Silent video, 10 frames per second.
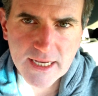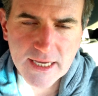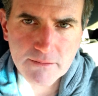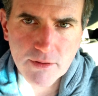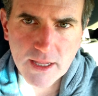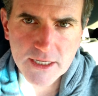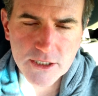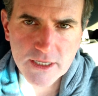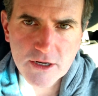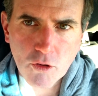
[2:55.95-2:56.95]
in-place
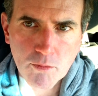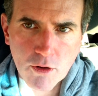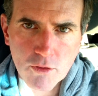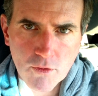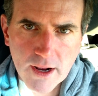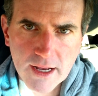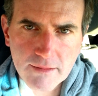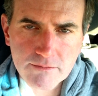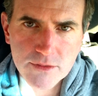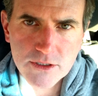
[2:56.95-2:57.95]
legal
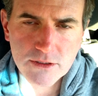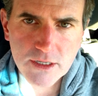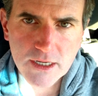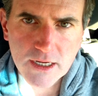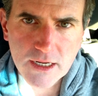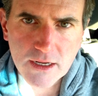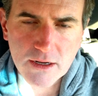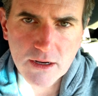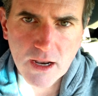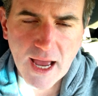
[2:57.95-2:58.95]
programs
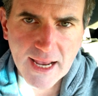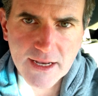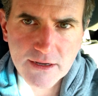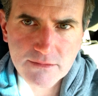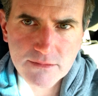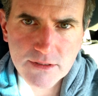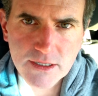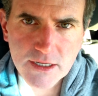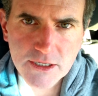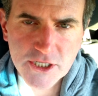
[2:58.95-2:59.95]
like
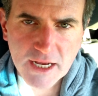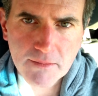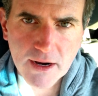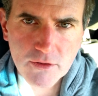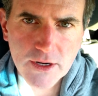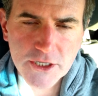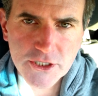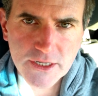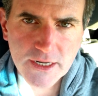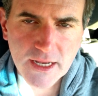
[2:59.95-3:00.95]
chain
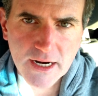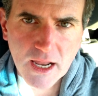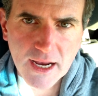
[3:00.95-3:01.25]
migration and